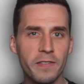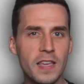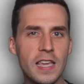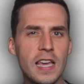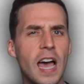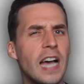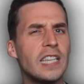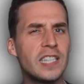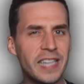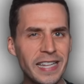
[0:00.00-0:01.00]
the
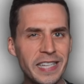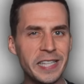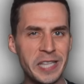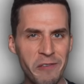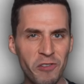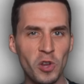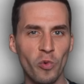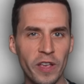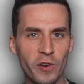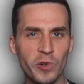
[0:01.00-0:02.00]
sensitivity
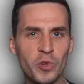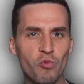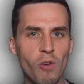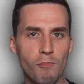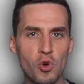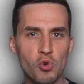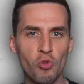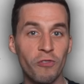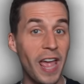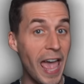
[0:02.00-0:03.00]
readers
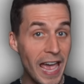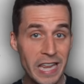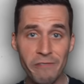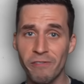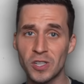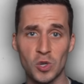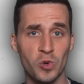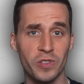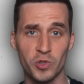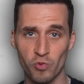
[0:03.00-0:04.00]
removed any
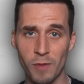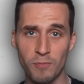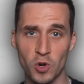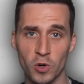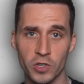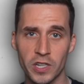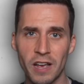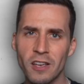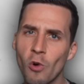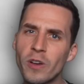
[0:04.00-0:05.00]
physical descriptors,
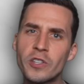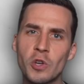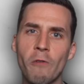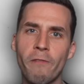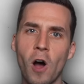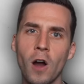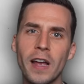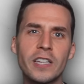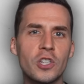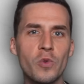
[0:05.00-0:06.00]
going so far
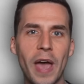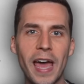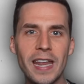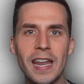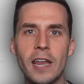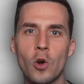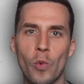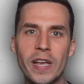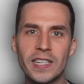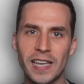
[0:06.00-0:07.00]
as to edit and
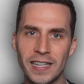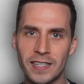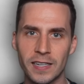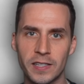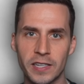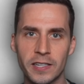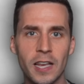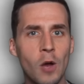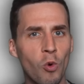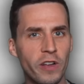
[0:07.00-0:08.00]
erase instances
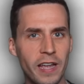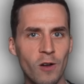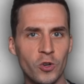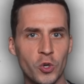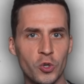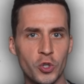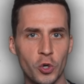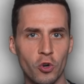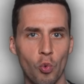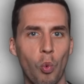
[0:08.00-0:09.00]
where characters
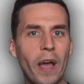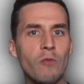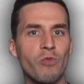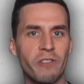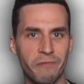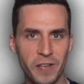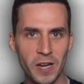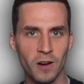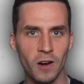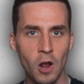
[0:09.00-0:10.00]
turned white with
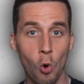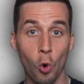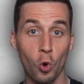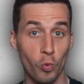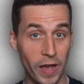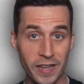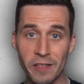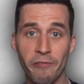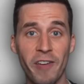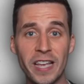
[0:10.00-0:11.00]
fear or red in
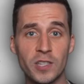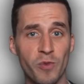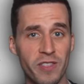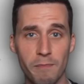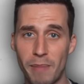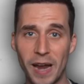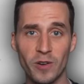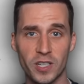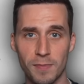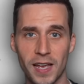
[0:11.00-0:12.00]
the face with
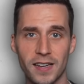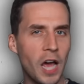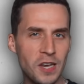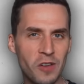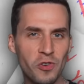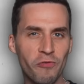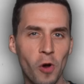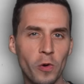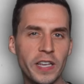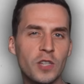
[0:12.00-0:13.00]
embarrassment. Another
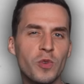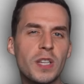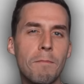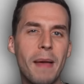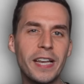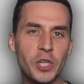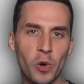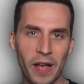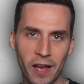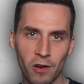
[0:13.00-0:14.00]
focus was
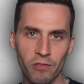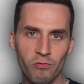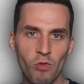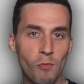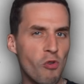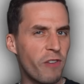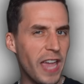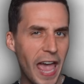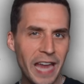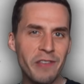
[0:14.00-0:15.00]
mental health,
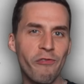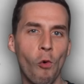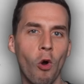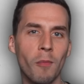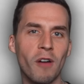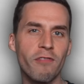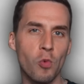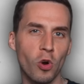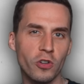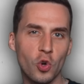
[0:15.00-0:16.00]
removing any form of the
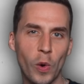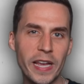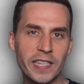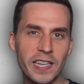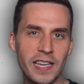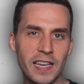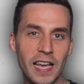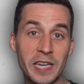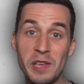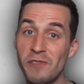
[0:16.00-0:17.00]
word crazy
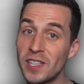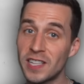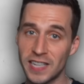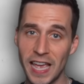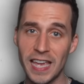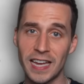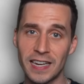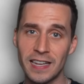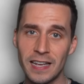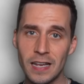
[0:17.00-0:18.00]
and even
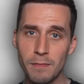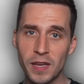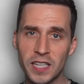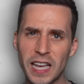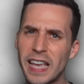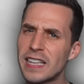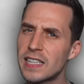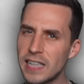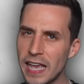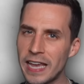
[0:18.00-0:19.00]
sane, because I guess
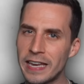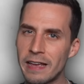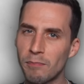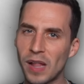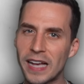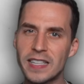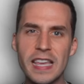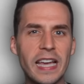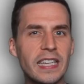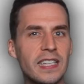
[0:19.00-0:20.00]
sane implies
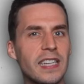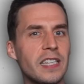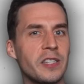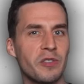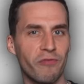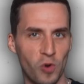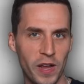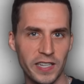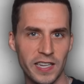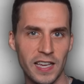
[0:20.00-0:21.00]
the existence of
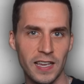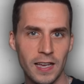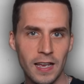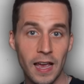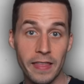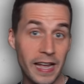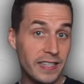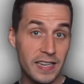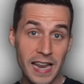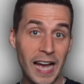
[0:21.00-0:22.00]
crazy, and
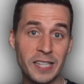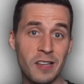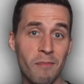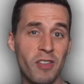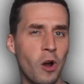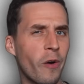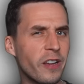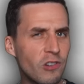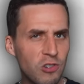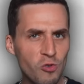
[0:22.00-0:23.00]
that's not something our
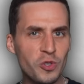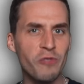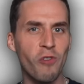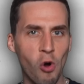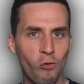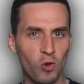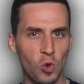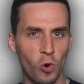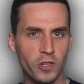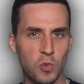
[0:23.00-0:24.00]
inclusive
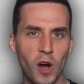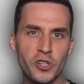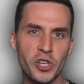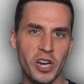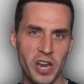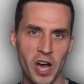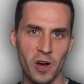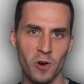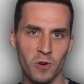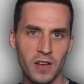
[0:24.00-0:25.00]
overlords want you to
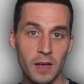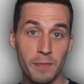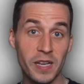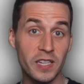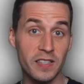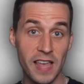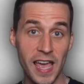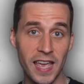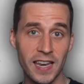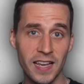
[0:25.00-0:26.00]
know, because
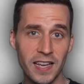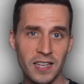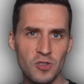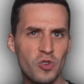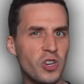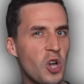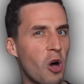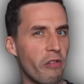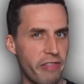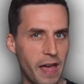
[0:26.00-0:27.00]
then you can
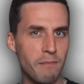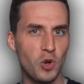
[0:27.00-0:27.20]
call them